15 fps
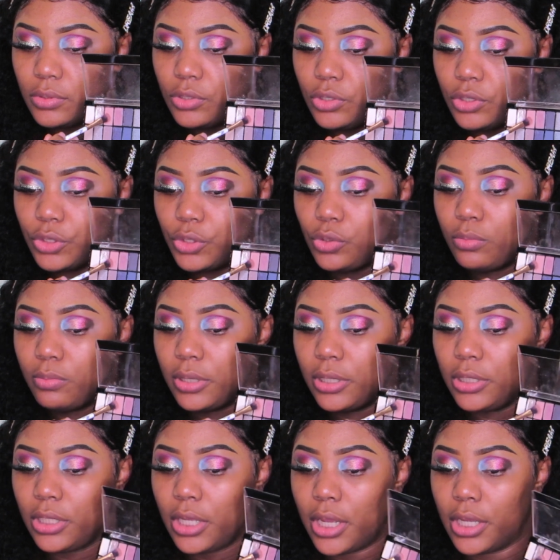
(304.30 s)
It's just to
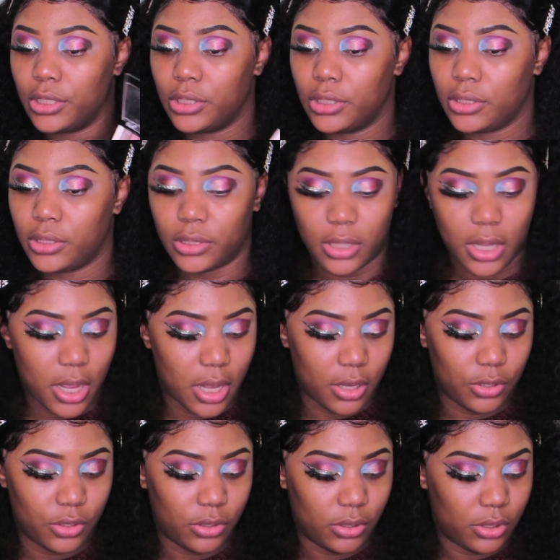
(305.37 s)
blend the edges.
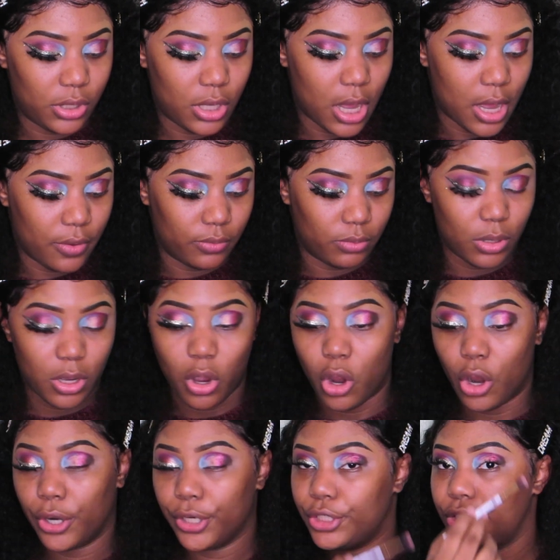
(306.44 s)
You see how
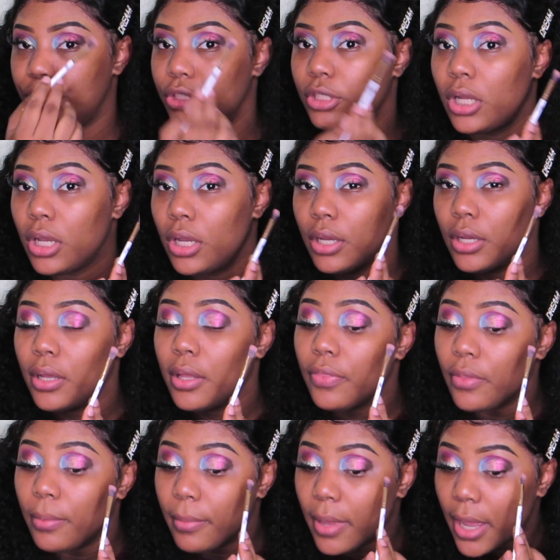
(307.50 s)
harsh
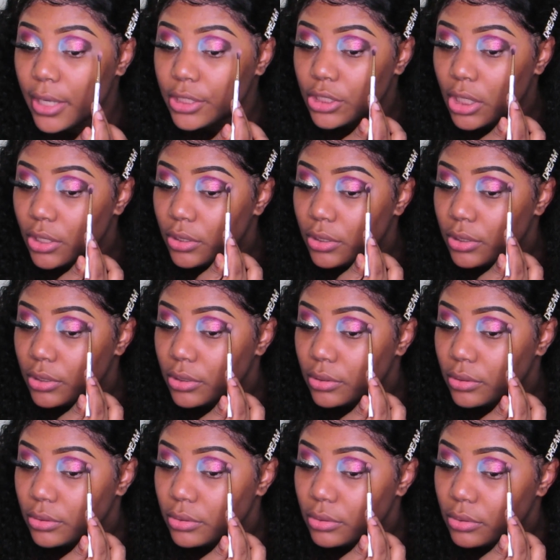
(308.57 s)
the eyeshadow look?
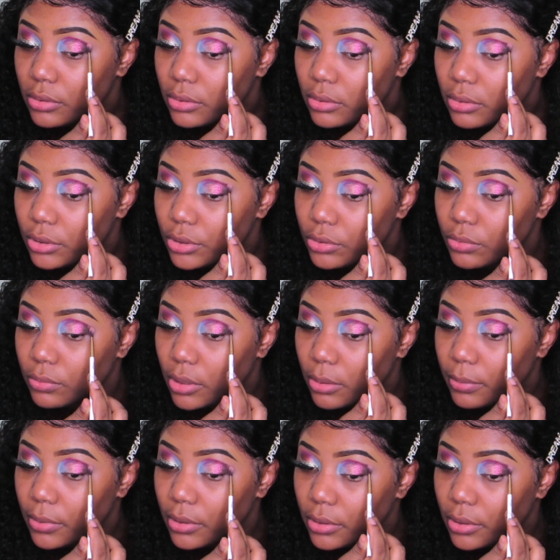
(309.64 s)
I just
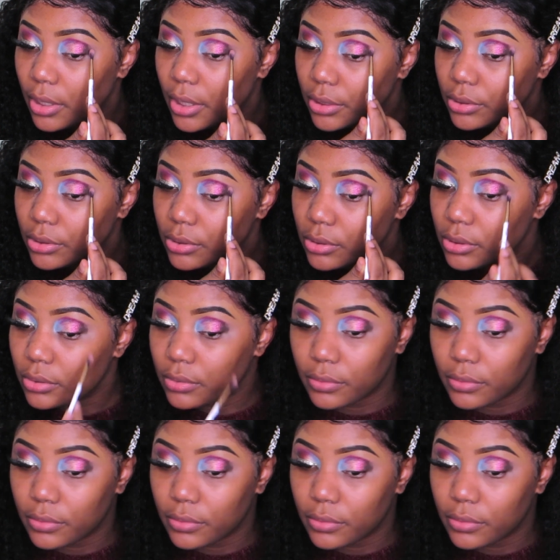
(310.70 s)
wanna blend the edges.